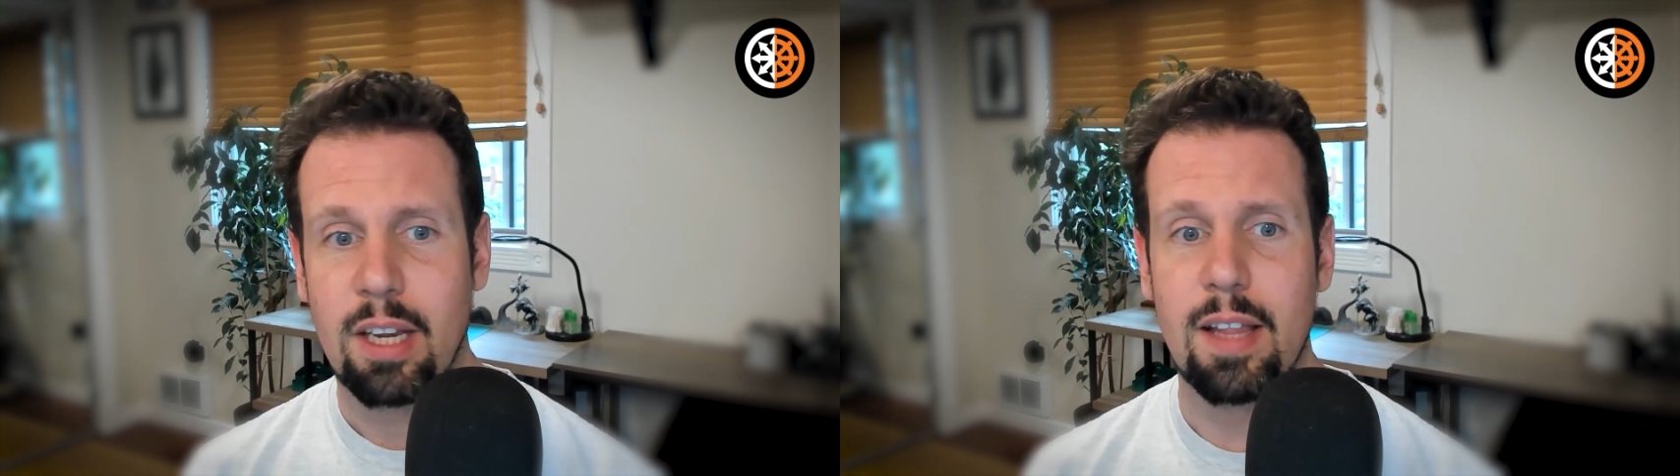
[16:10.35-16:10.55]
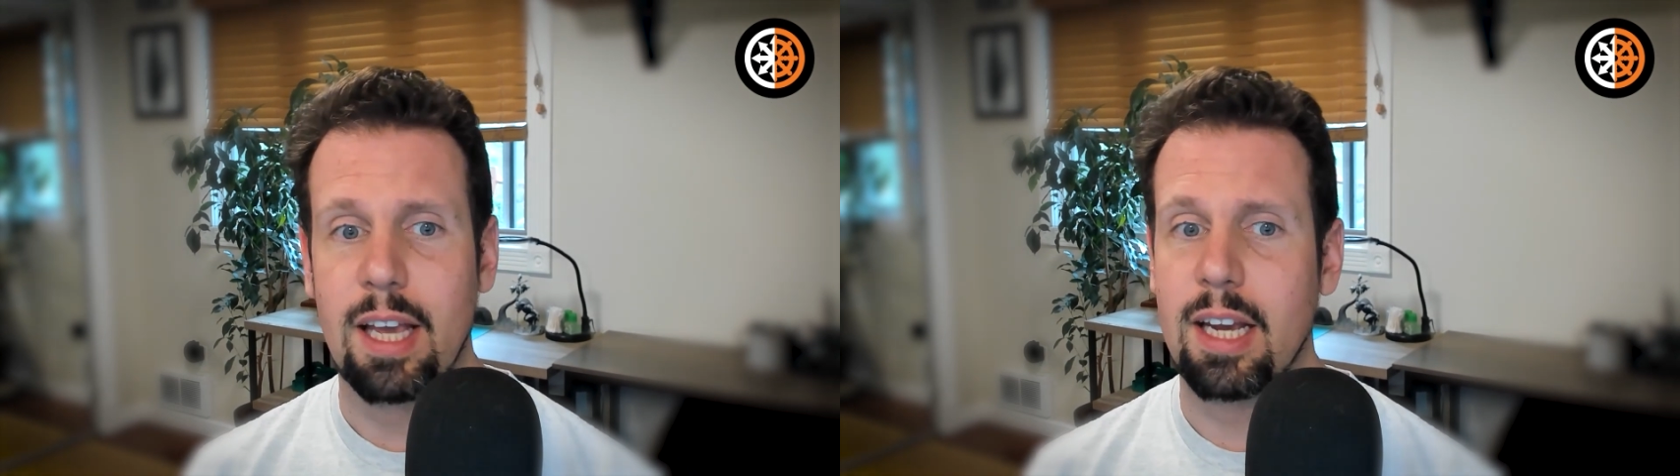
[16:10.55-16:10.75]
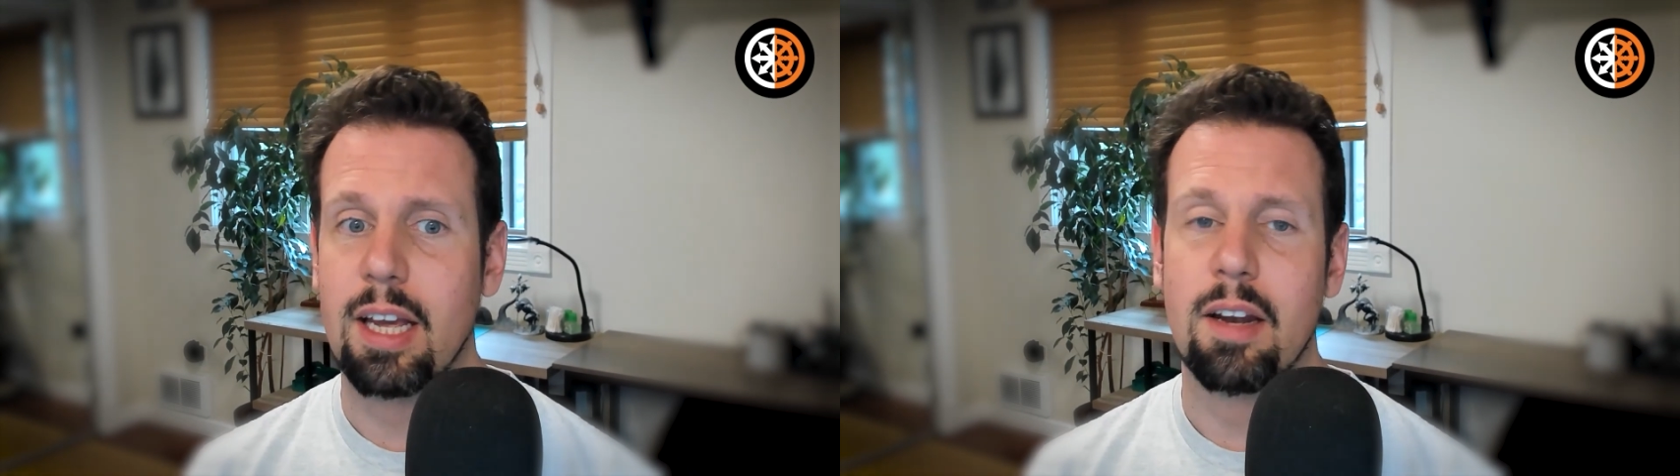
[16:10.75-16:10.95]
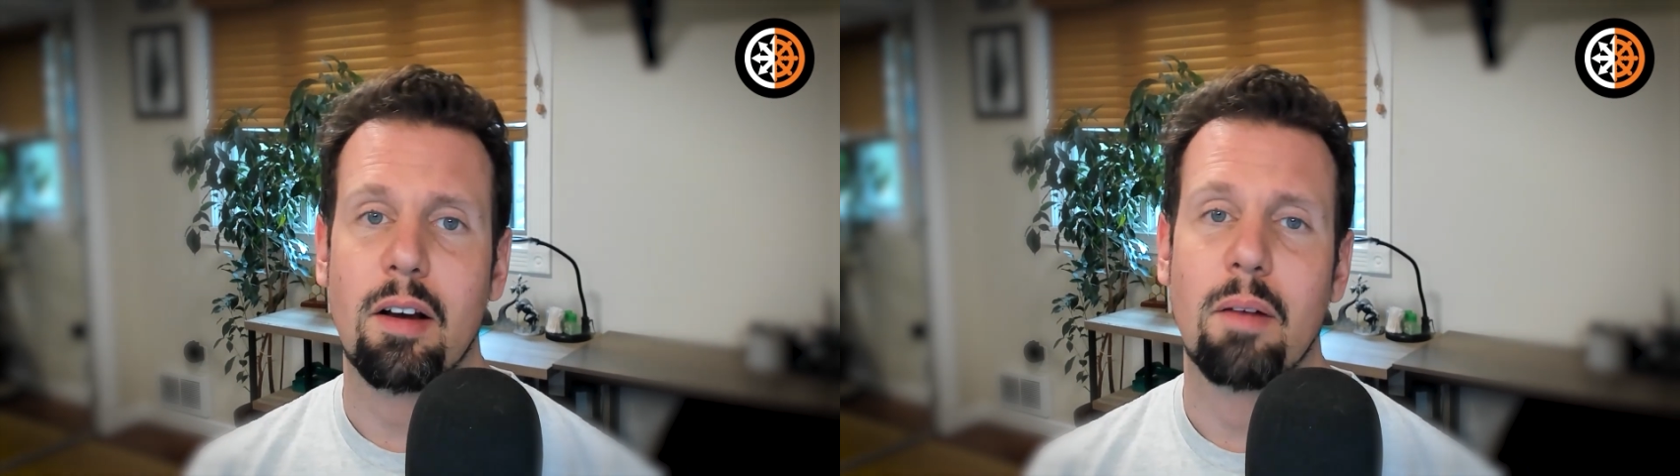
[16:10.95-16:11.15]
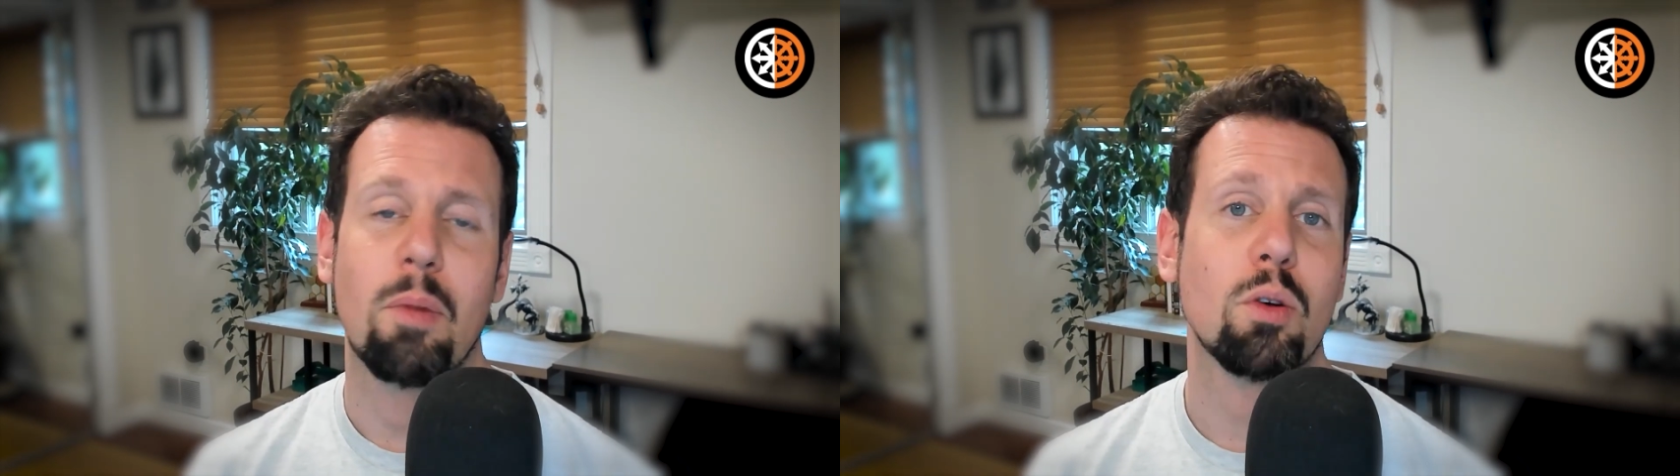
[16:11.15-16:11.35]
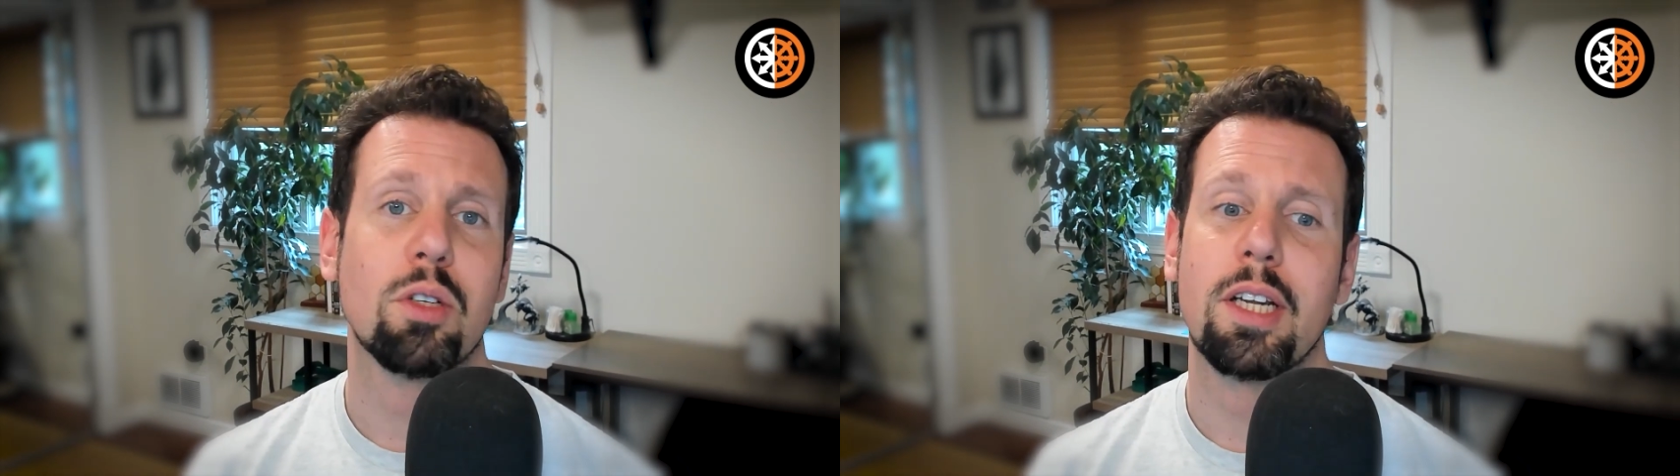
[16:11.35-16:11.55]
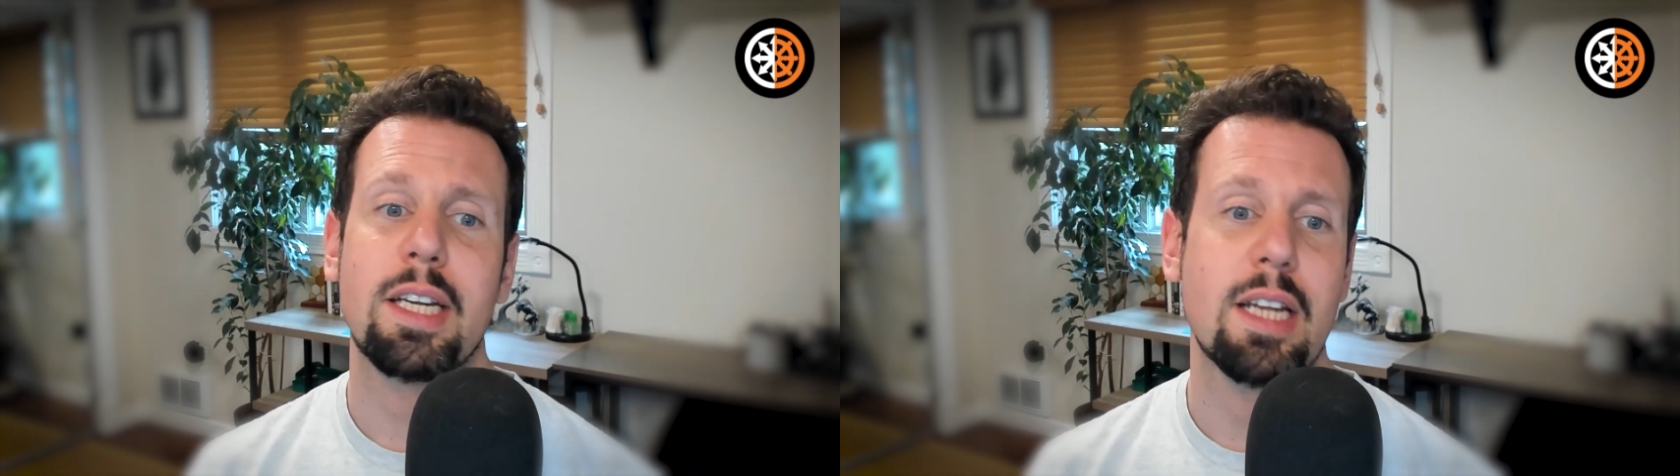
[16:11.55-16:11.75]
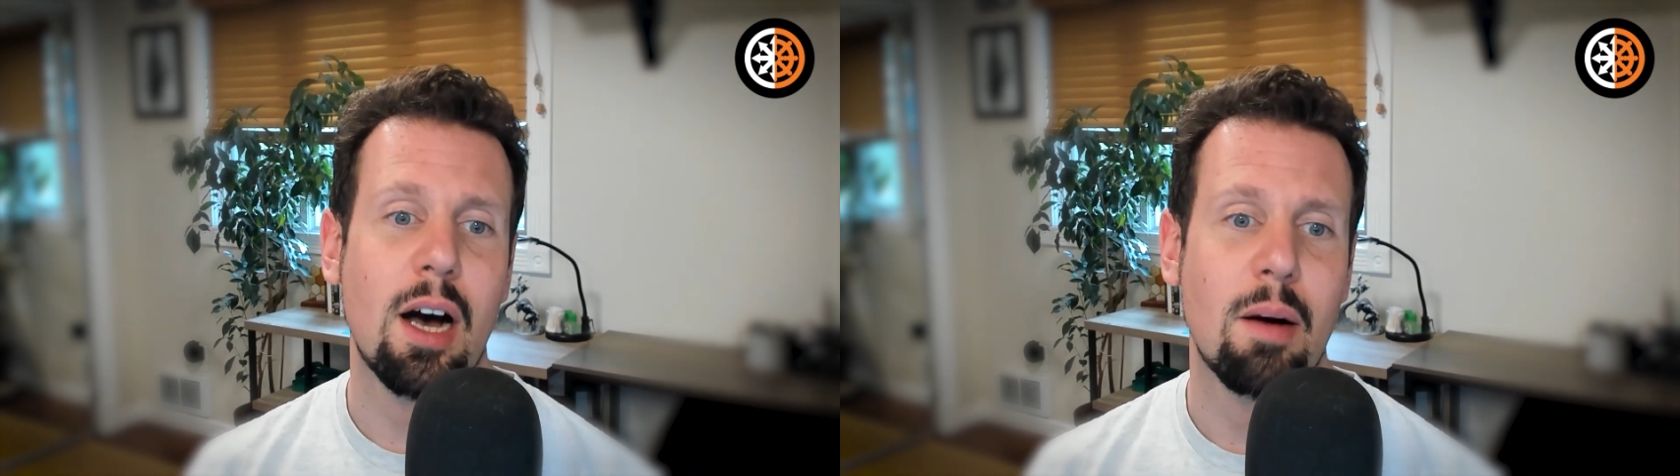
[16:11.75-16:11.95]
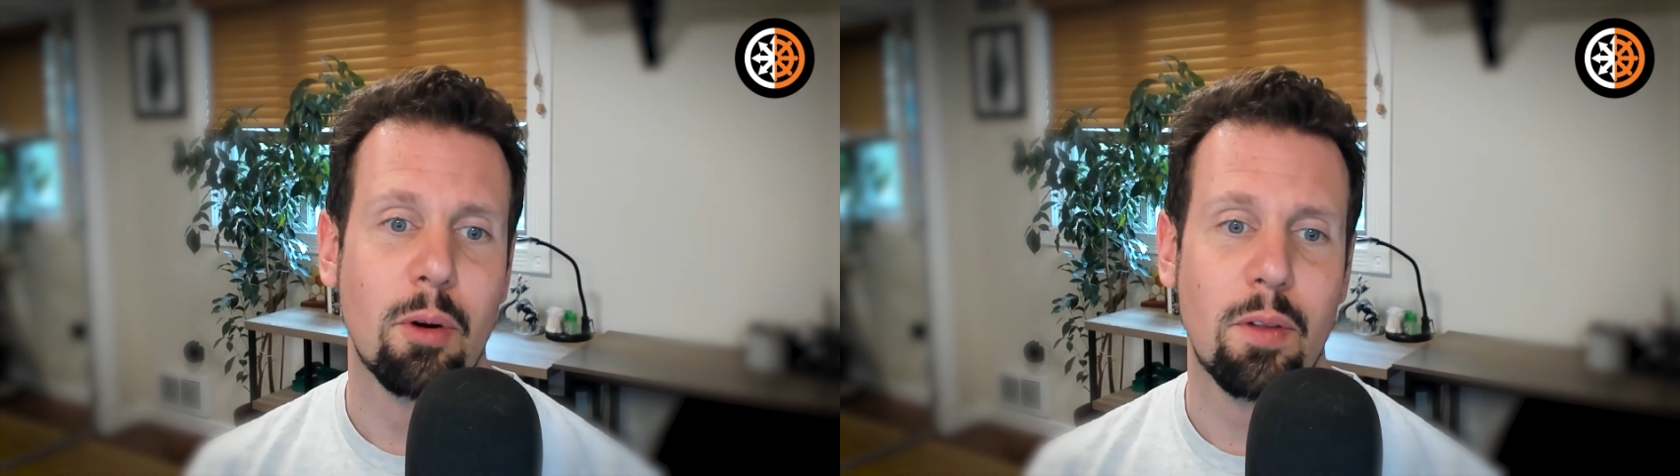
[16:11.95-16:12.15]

They can emotionally numb,